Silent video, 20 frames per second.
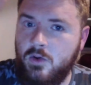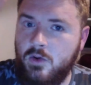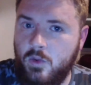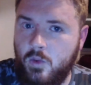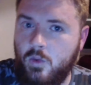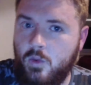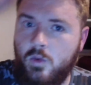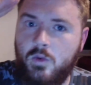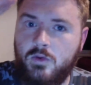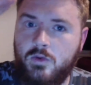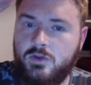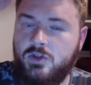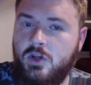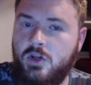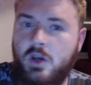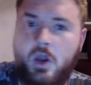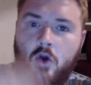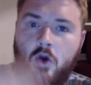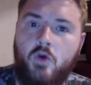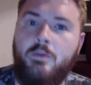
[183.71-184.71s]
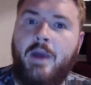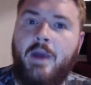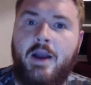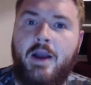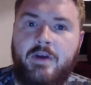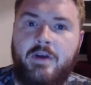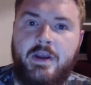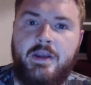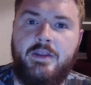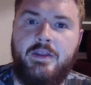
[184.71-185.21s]
or to low
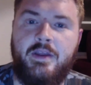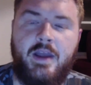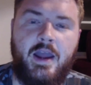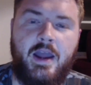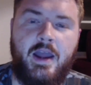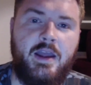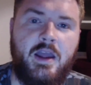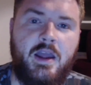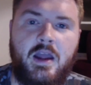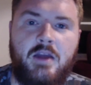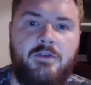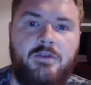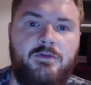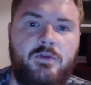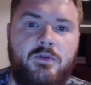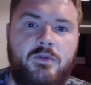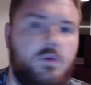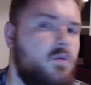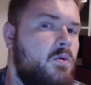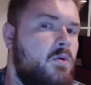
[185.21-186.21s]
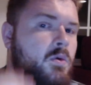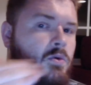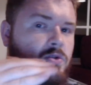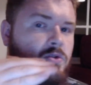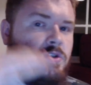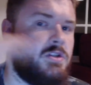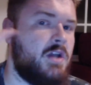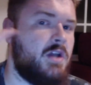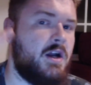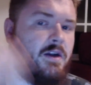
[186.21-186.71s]
parry the KNK 4 or to
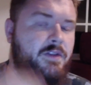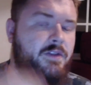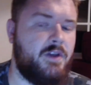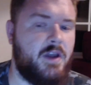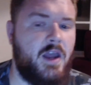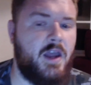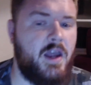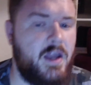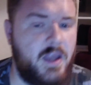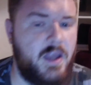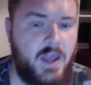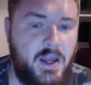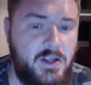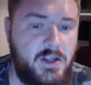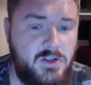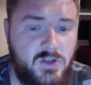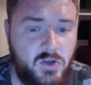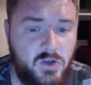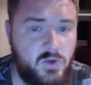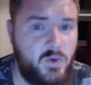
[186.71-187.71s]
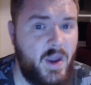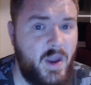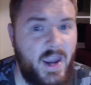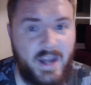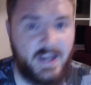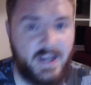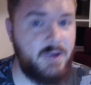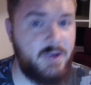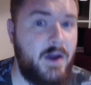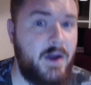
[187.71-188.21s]
duck the KNK 2
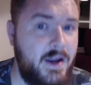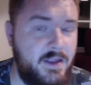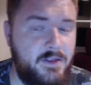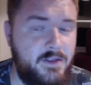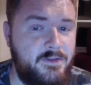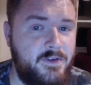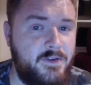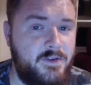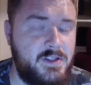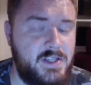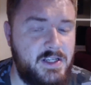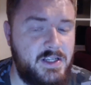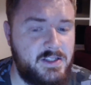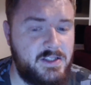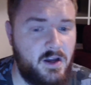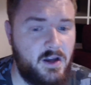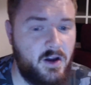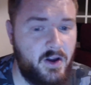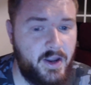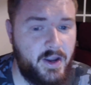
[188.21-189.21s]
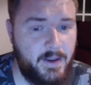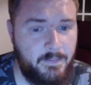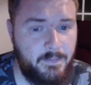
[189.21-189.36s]
anyway, and the first hits are high.